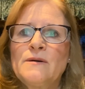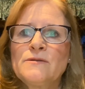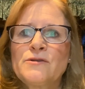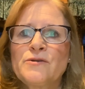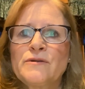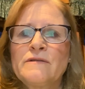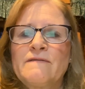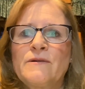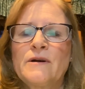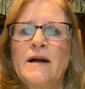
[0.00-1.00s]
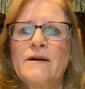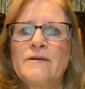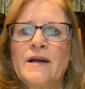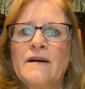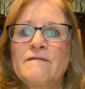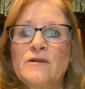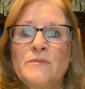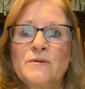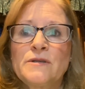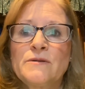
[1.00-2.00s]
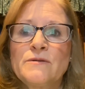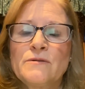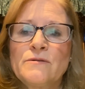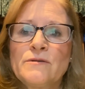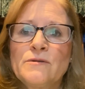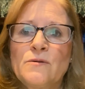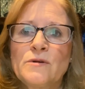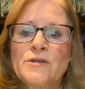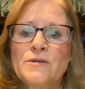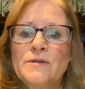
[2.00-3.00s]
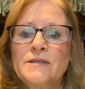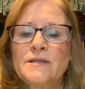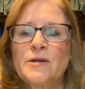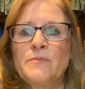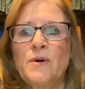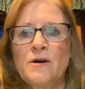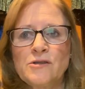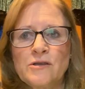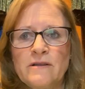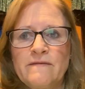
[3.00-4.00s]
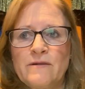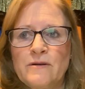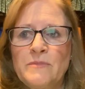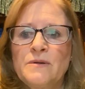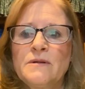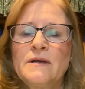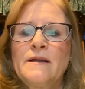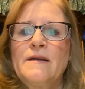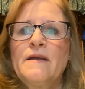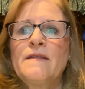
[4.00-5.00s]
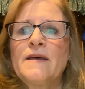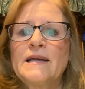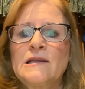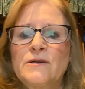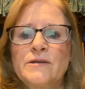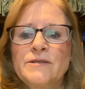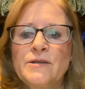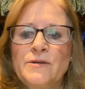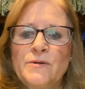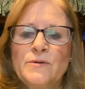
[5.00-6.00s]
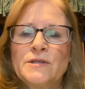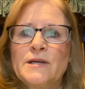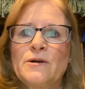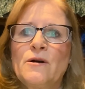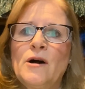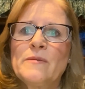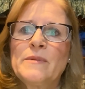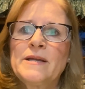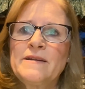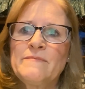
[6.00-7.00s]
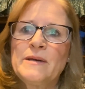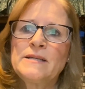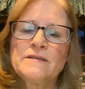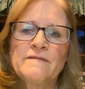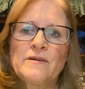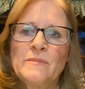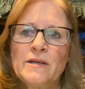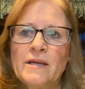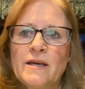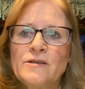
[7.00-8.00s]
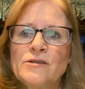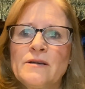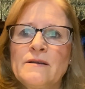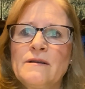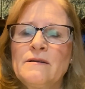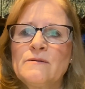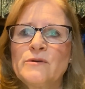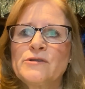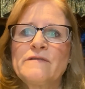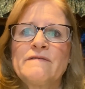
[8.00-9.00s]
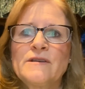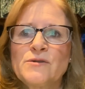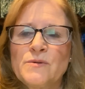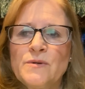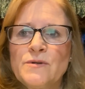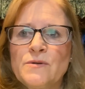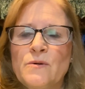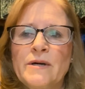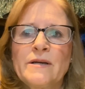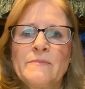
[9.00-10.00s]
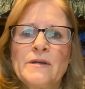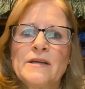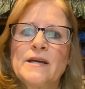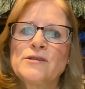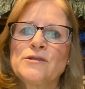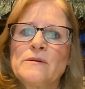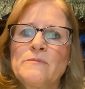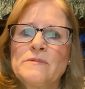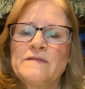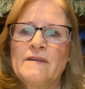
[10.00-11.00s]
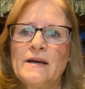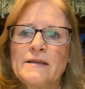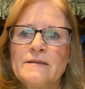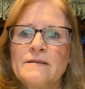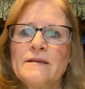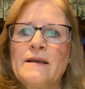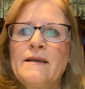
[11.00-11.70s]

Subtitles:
holds true for our nonverbal users or students that are partially verbal. They learn to use their augmentative means of communication, which are visuals or a communication device.